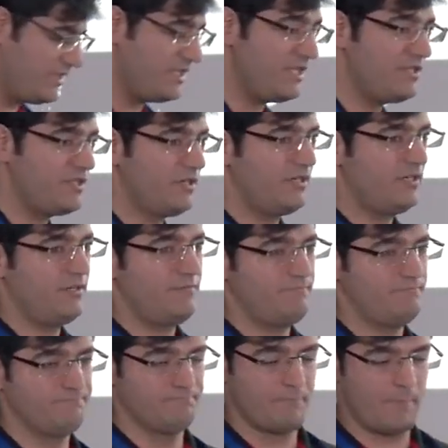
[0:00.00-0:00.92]
need either
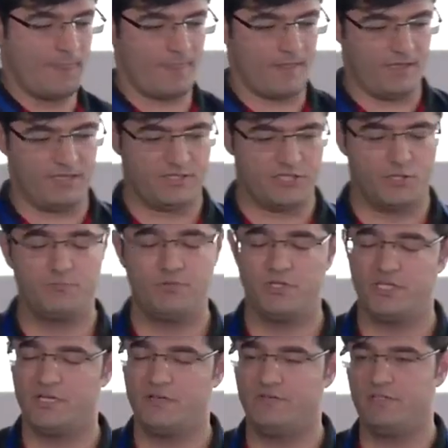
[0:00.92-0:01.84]
a
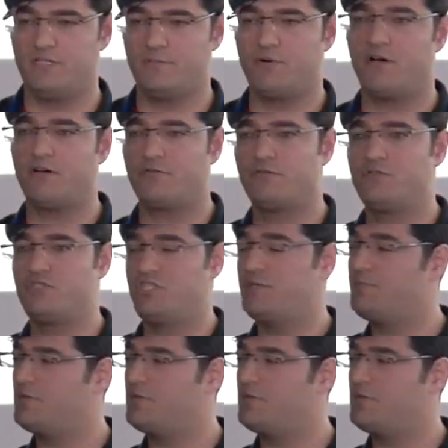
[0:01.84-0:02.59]
computer with the powerful